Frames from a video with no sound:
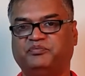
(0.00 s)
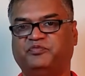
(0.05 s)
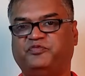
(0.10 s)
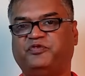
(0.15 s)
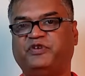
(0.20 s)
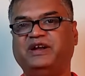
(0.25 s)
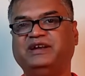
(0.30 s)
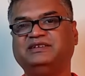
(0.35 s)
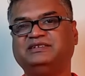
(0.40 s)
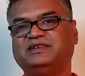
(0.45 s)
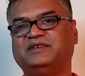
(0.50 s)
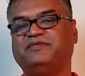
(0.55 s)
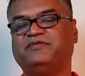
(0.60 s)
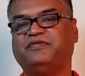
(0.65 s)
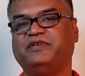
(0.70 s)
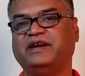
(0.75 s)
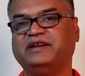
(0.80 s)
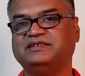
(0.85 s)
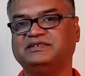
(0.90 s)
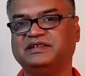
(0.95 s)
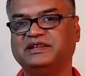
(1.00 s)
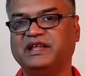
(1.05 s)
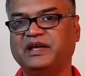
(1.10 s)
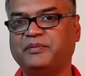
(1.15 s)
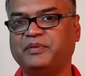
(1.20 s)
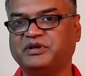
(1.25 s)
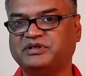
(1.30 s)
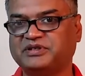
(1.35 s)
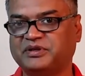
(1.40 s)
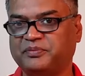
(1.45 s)
Friends are friends, and
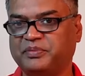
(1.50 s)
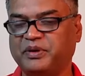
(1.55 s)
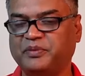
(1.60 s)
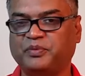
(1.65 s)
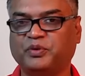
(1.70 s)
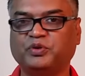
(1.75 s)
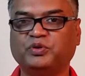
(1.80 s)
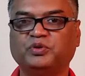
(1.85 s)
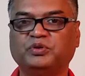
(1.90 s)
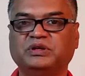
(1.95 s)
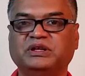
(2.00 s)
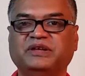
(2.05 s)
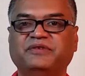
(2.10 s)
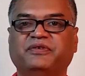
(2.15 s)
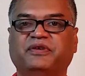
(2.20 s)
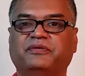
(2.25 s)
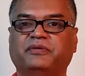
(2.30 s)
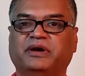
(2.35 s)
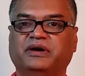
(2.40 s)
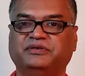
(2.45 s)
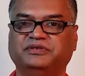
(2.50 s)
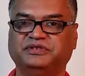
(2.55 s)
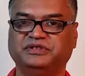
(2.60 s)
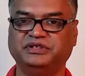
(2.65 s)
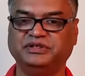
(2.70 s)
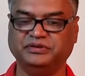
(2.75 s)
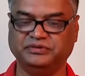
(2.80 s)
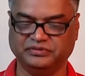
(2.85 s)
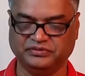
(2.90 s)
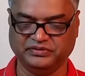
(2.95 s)
neighbors are people who live around
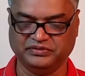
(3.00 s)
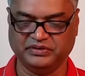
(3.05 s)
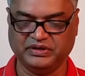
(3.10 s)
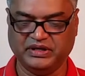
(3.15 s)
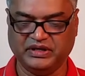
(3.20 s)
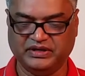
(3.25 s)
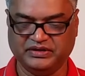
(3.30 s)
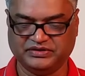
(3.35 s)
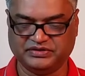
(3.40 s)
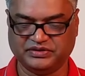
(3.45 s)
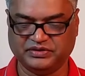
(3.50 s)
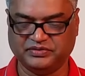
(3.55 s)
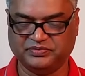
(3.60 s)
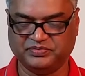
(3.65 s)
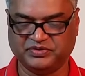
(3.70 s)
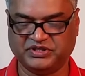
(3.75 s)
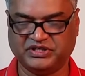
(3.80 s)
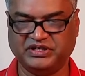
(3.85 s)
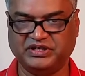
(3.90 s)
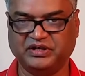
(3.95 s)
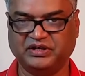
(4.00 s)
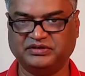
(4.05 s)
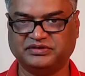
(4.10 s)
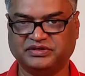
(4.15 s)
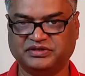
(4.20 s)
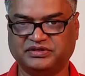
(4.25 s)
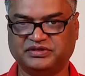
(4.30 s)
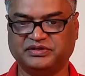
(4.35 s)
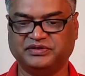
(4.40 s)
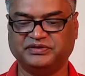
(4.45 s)
you. So she
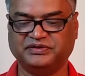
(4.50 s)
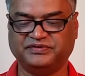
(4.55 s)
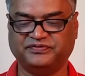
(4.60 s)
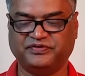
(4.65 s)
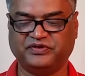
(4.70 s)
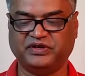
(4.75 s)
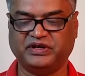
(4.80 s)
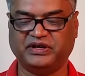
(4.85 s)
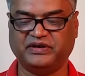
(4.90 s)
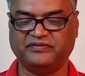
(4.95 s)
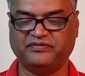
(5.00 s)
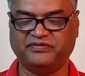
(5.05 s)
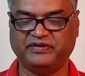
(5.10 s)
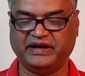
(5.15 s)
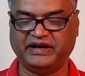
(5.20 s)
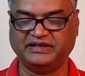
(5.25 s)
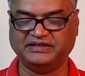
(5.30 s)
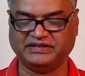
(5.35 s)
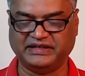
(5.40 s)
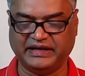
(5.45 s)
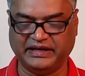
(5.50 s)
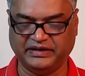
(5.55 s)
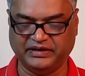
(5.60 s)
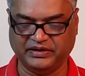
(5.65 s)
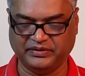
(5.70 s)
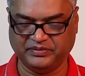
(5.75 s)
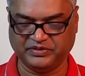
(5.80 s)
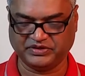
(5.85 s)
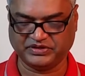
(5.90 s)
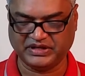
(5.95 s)
also sews for her friends and
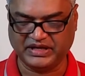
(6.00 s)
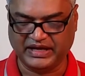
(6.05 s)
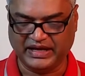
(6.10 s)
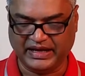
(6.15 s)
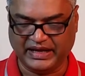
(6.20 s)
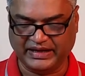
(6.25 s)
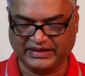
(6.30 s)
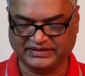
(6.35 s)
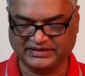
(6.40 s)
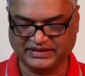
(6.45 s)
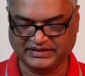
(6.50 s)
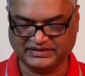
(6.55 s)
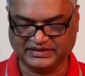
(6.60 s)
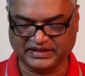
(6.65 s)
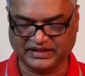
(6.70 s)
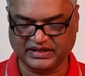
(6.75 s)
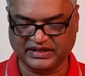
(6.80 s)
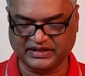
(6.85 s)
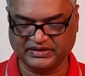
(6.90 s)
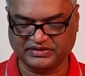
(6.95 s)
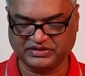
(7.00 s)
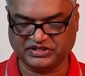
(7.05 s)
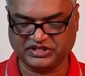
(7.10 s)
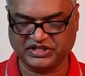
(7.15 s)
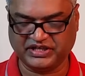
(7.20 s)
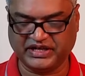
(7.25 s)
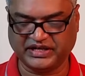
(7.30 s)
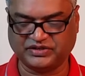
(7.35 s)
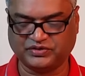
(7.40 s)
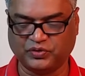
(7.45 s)
neighbors. And it says
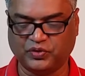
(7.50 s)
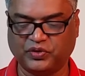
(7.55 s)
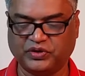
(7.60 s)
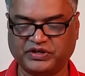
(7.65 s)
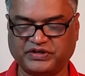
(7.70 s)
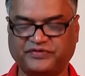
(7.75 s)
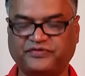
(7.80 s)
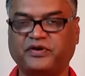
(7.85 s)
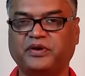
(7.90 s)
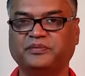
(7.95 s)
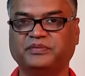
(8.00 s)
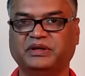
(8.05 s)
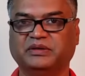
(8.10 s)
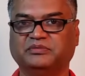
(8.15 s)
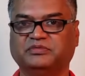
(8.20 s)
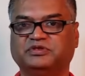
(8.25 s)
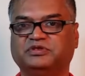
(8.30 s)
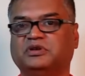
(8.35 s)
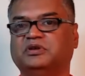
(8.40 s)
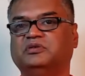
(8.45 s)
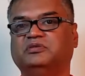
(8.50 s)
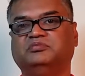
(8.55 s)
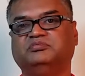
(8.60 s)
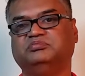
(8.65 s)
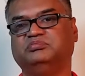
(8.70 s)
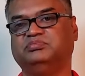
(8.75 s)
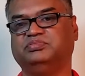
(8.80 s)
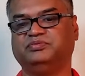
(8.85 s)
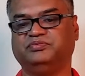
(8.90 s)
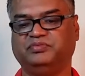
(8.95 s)
she gets orders from them.
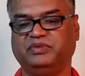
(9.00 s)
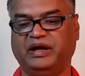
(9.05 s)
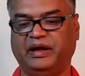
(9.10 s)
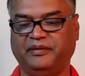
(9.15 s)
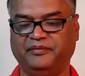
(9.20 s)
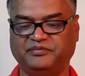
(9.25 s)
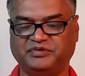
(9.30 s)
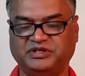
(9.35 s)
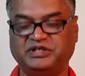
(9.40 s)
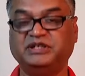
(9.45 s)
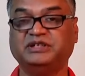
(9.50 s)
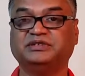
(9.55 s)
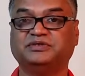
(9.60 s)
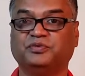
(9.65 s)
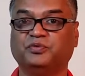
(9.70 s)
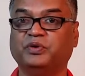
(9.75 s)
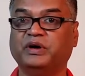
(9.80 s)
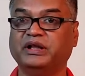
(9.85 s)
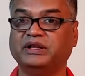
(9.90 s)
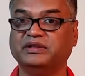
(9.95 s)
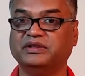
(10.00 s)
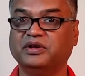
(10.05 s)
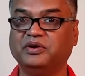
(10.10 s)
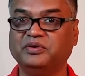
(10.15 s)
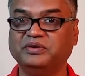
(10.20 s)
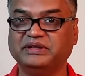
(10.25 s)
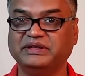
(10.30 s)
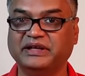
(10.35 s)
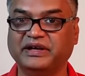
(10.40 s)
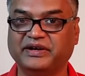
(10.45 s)
So she is well
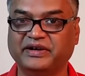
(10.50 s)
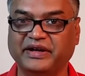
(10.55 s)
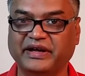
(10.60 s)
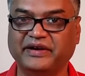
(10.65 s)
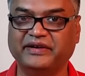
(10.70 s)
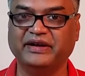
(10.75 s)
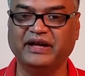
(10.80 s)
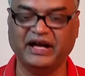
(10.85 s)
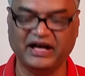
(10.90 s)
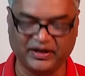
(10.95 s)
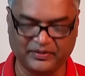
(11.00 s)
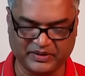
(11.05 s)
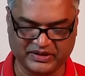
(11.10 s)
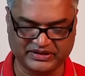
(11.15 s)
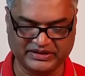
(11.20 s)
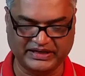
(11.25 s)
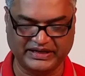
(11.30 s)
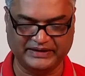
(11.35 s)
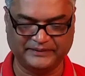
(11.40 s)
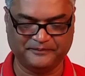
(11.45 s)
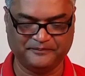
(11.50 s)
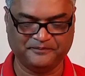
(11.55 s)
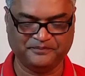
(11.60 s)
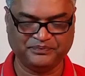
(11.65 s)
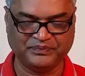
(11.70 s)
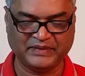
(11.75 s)
known in her area. How about that?